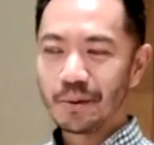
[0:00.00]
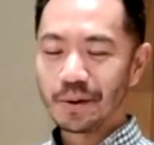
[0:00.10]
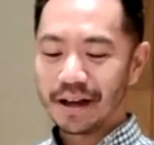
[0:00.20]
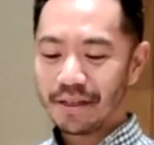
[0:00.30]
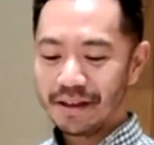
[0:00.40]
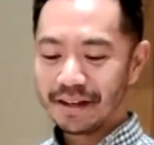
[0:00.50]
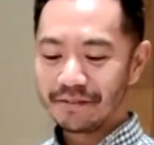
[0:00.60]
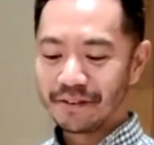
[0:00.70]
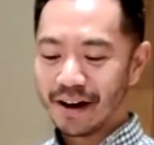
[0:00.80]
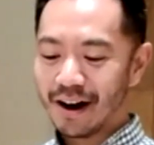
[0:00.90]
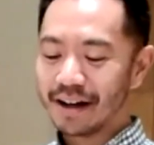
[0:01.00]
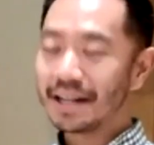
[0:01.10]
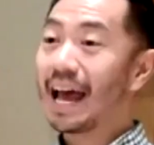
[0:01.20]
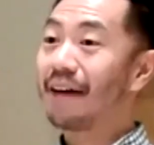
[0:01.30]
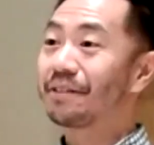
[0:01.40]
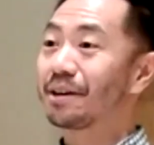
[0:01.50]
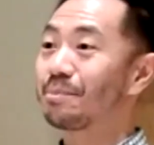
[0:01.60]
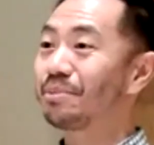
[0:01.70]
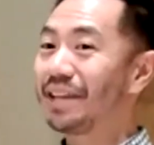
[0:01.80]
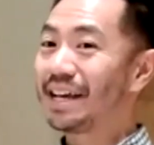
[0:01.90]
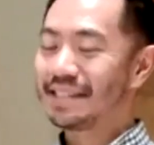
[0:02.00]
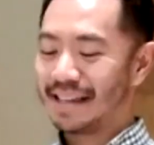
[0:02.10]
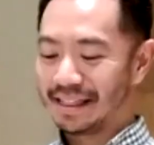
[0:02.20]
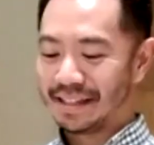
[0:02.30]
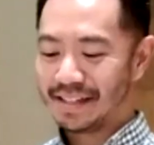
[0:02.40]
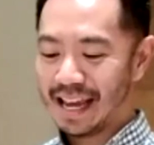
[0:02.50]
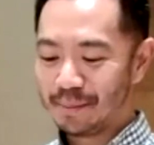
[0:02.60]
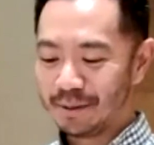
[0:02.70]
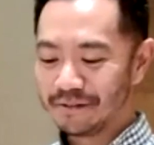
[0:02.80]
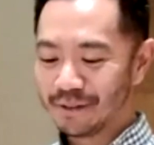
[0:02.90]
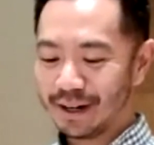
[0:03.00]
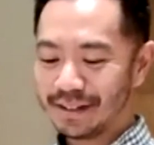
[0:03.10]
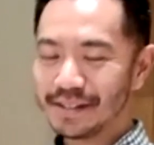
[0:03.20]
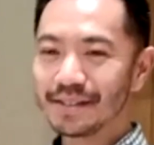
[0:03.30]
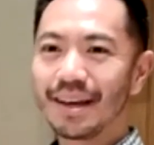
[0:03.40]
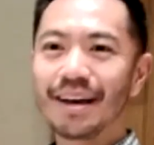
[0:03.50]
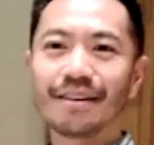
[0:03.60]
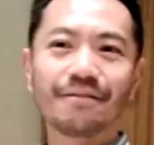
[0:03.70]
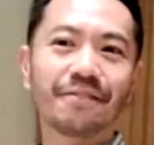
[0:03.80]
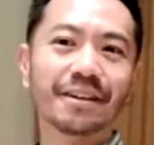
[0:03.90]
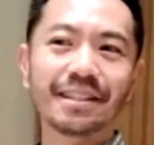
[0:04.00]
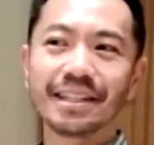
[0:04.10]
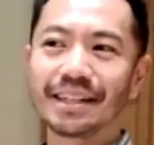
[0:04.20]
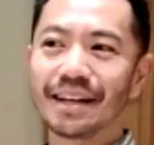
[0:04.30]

When I think of God having a place at the table for us, funnily